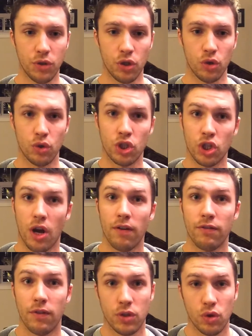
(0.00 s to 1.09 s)

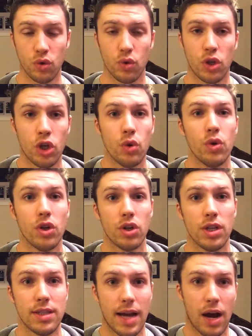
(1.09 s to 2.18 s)
to cue your
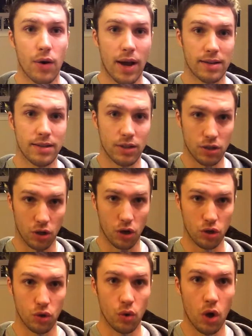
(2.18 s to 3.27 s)
knees out as they
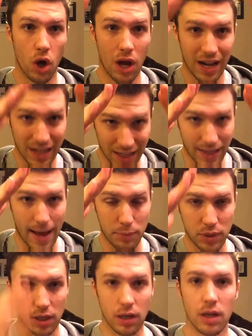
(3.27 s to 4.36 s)
start to
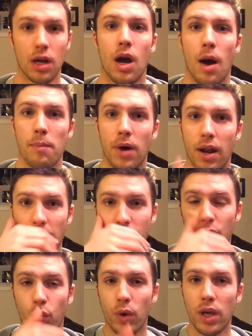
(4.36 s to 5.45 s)
collapse in. But
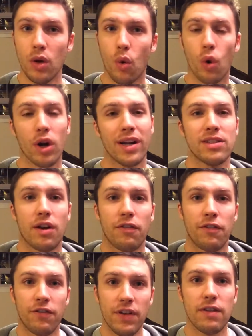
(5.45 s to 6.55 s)
if we organize our
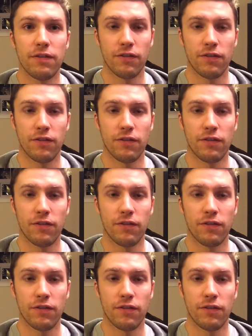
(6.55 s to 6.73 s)
feet